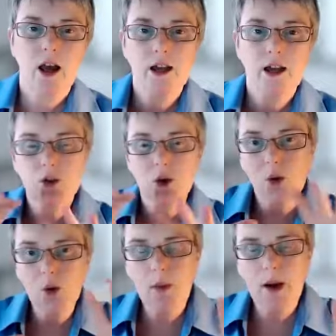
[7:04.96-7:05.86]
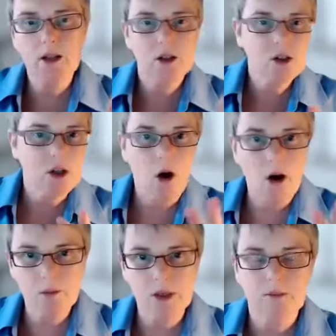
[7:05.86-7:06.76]
And it's all about
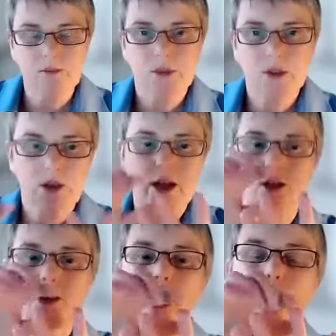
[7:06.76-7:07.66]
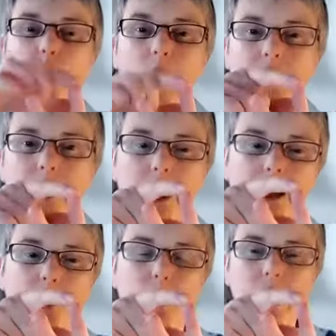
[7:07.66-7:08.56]
timing. So that's our when and
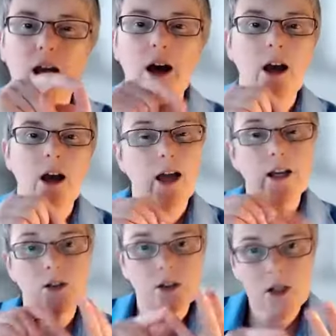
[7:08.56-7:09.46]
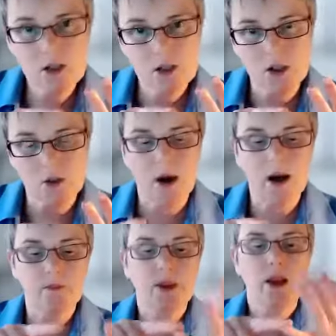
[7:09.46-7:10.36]
our where and our senses smart.